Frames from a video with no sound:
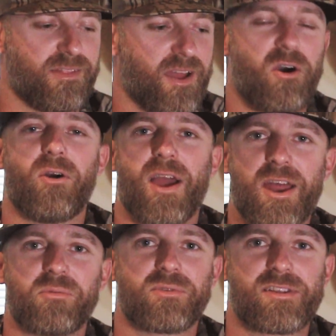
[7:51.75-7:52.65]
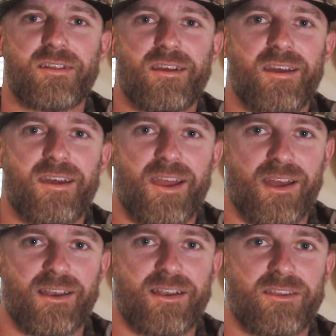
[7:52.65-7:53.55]
They are animals,
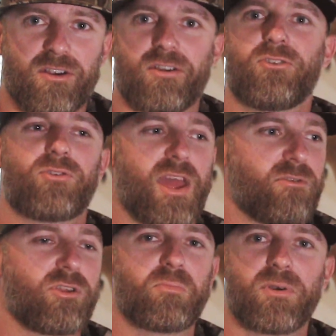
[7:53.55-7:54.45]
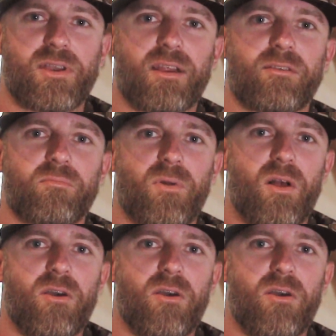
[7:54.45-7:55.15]
and you can't really predict them,